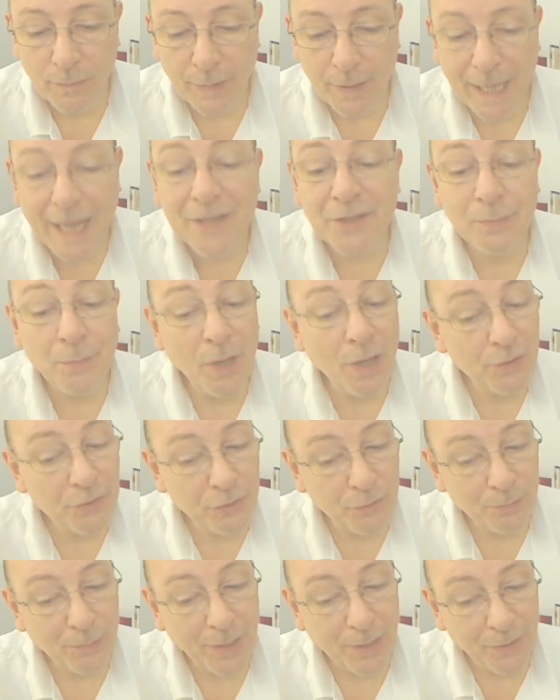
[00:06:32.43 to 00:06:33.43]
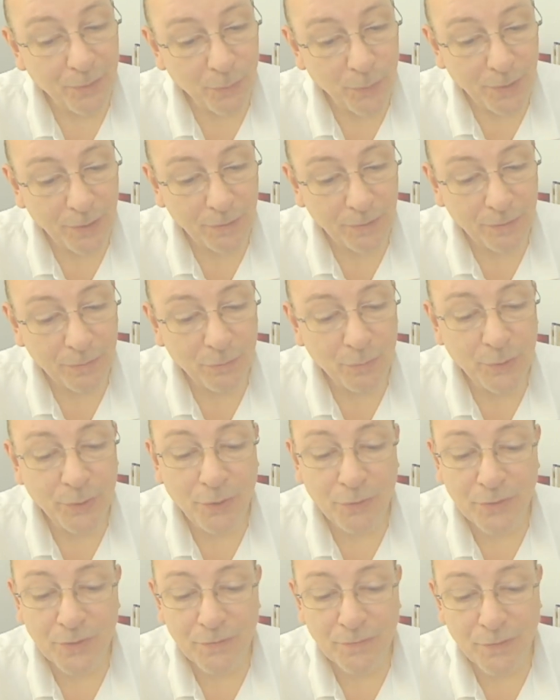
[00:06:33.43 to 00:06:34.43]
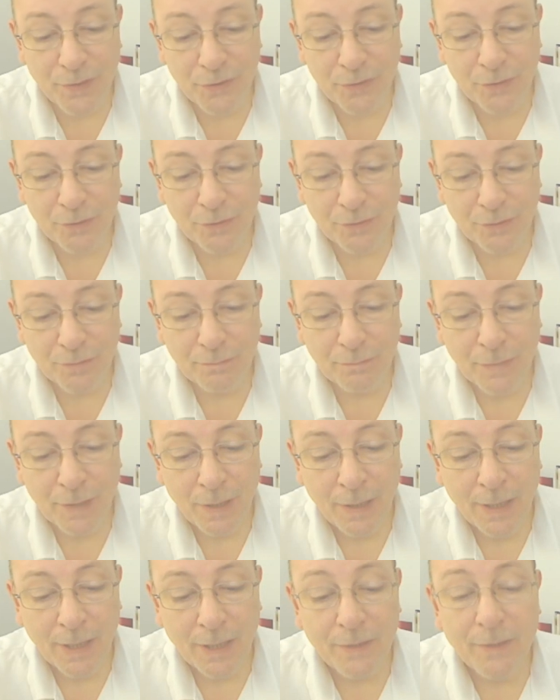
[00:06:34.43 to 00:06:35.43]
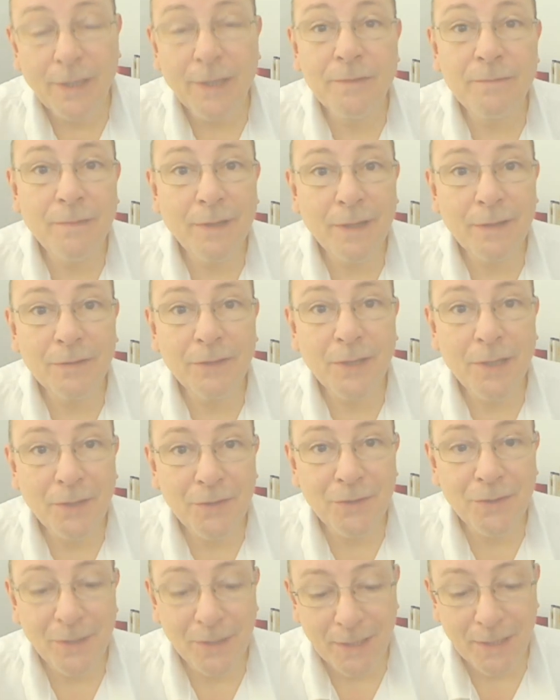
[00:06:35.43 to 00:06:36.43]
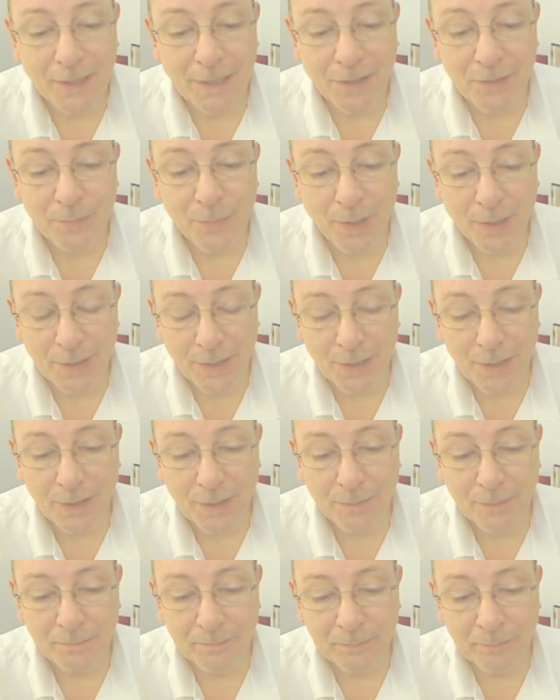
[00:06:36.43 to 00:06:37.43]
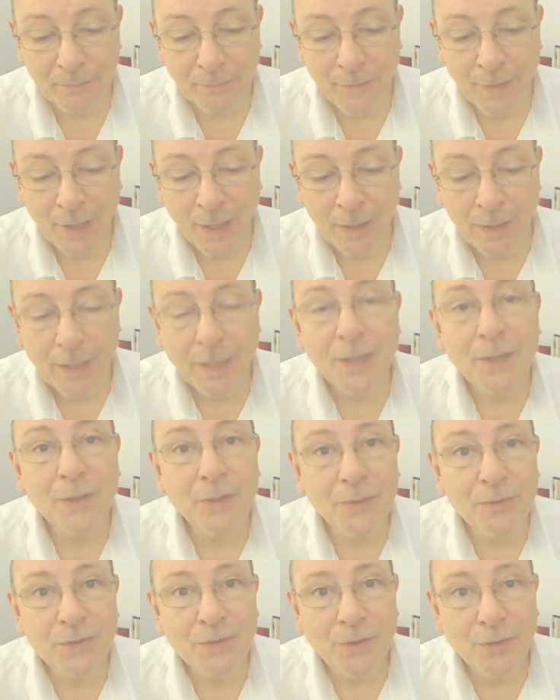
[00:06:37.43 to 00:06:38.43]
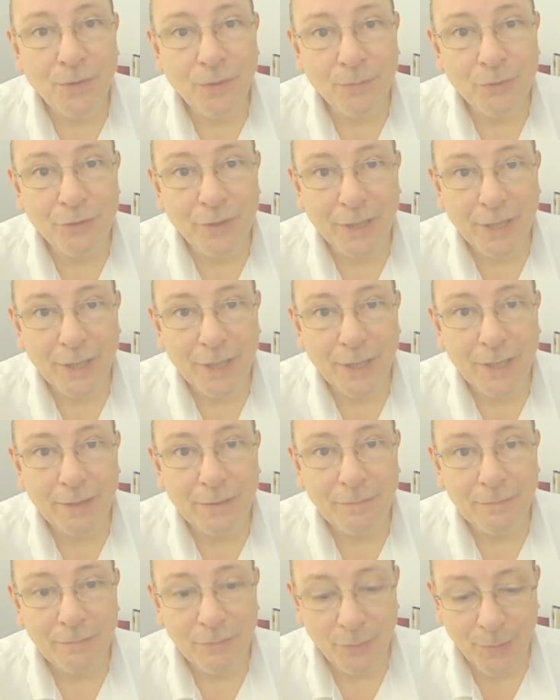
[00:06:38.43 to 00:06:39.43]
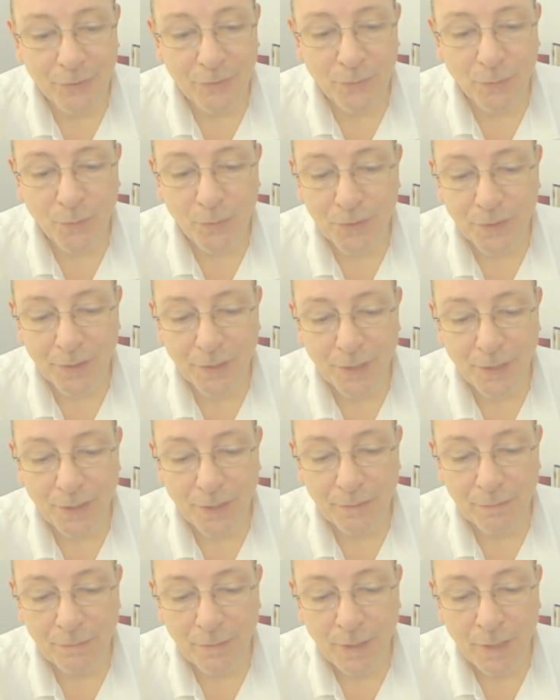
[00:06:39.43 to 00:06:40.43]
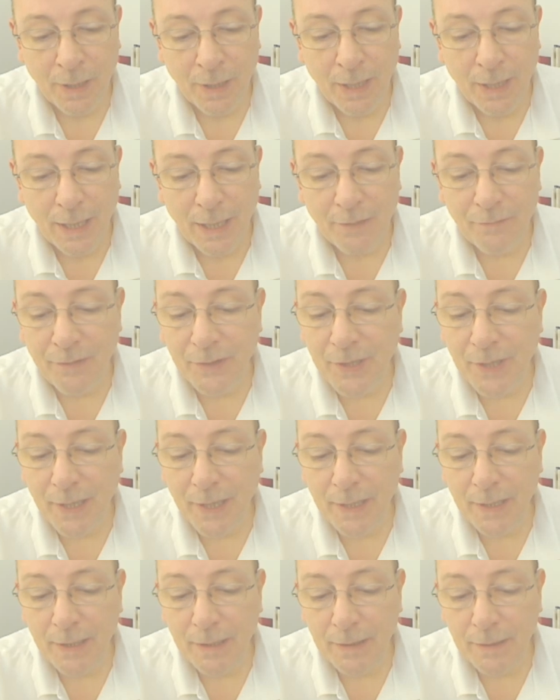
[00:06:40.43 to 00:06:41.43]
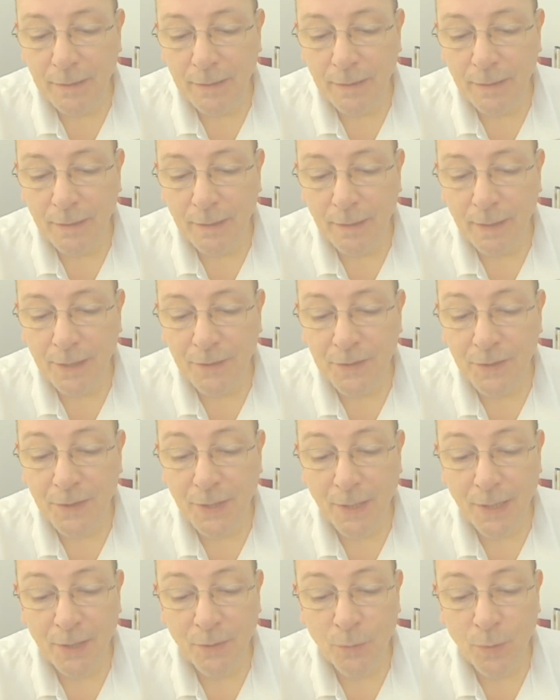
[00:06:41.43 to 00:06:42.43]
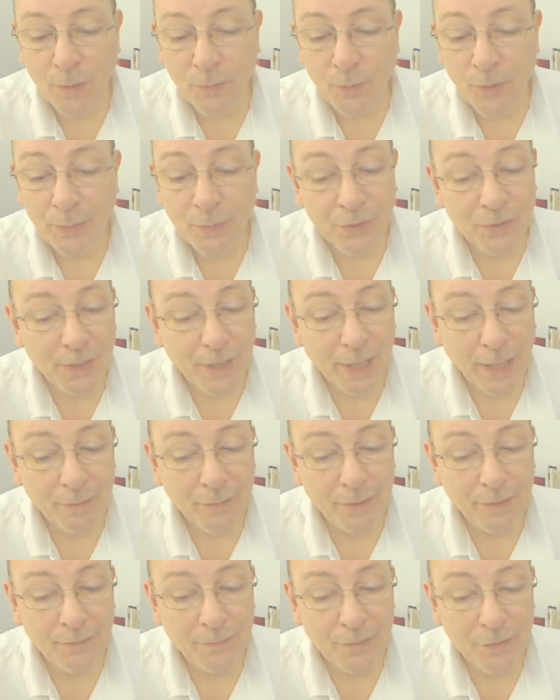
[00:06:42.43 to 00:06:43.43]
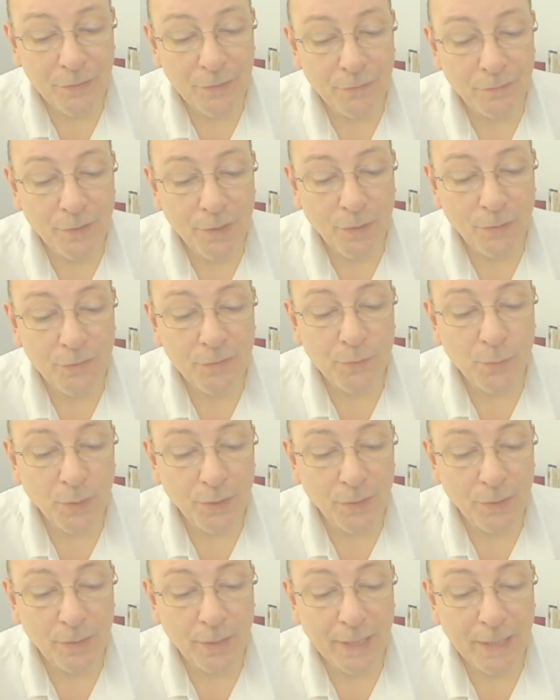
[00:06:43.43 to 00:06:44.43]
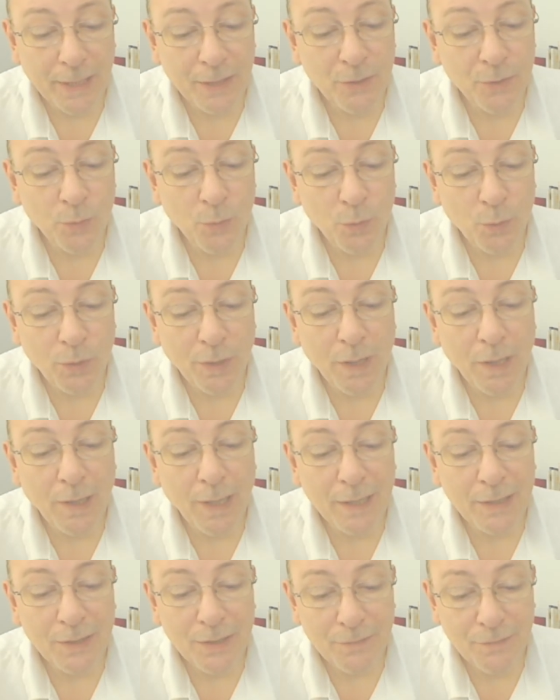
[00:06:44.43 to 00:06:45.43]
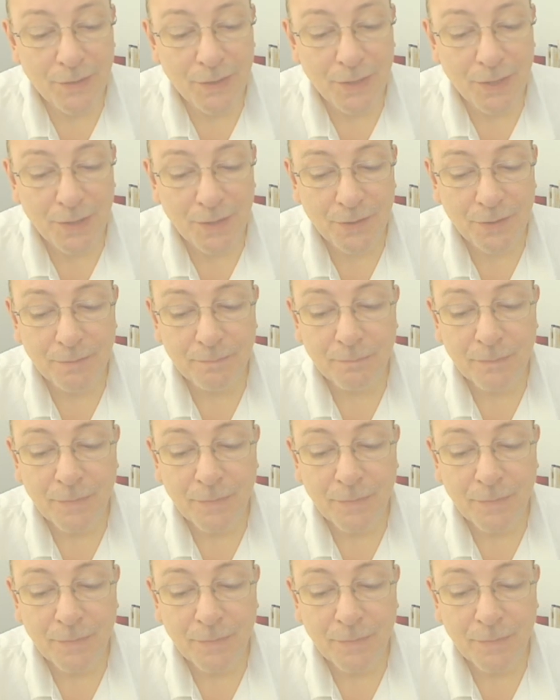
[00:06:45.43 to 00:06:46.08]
As marshalled by the will were not sufficient. They failed utterly, as mine did. I couldn't stop drinking, no matter what I did. Every day is a day when we must carry the vision of God's will into all our activities.